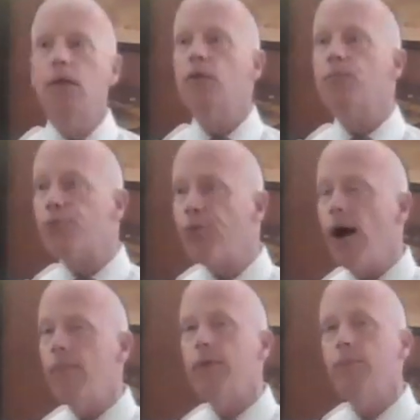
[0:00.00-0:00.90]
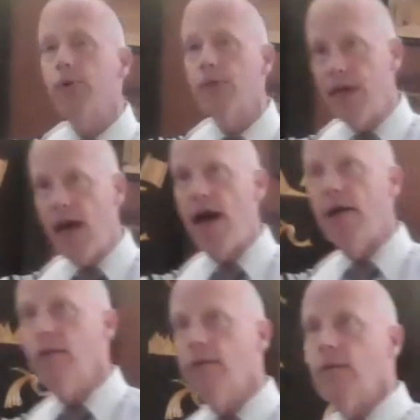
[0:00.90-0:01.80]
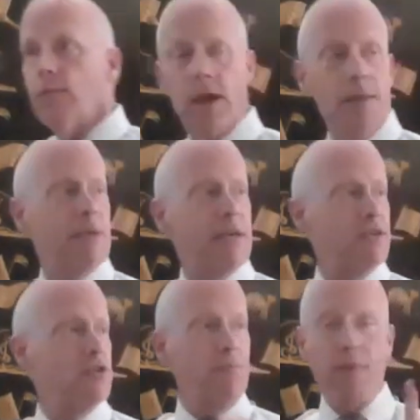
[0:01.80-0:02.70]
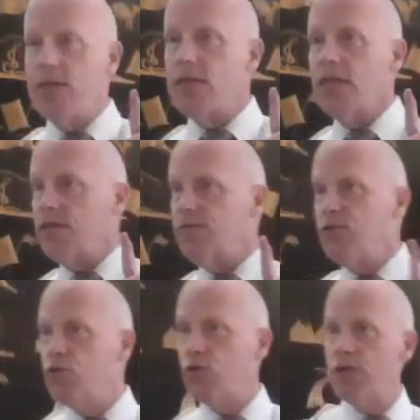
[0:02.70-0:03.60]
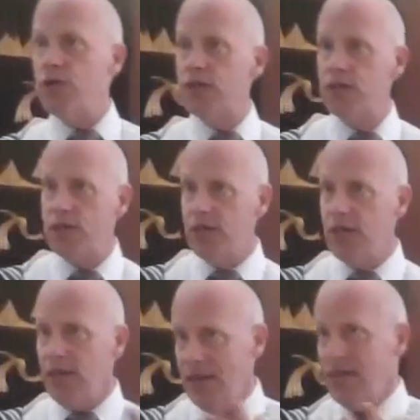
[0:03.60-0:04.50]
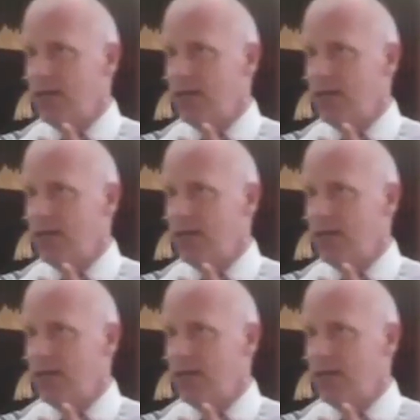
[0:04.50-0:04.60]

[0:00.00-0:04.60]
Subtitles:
The problem with that, right, because you basically have 2 choices in